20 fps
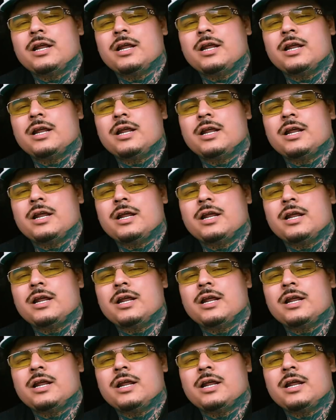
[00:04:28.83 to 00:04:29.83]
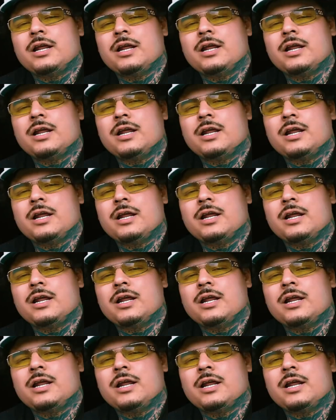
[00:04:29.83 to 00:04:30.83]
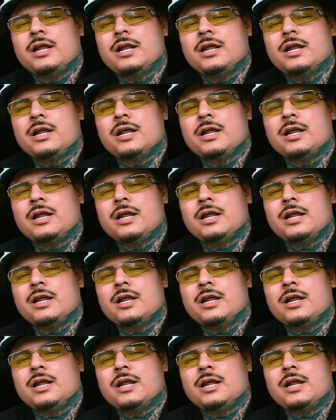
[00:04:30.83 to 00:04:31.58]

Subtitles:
(not speaking)